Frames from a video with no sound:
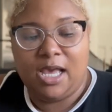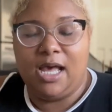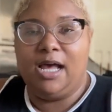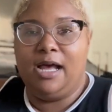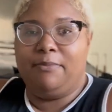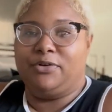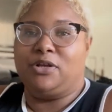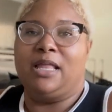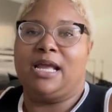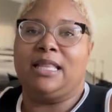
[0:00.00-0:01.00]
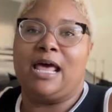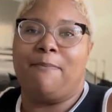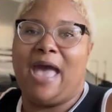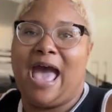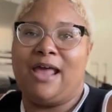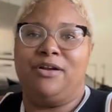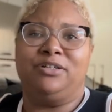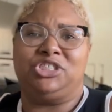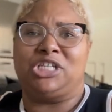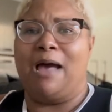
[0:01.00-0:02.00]
or don't like a lot of pattern,
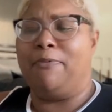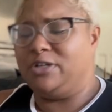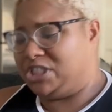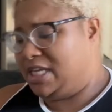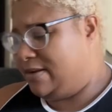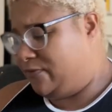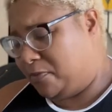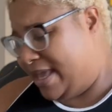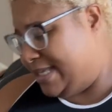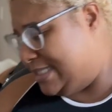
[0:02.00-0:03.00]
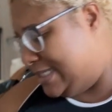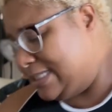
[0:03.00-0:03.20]
shop on Shein for basics.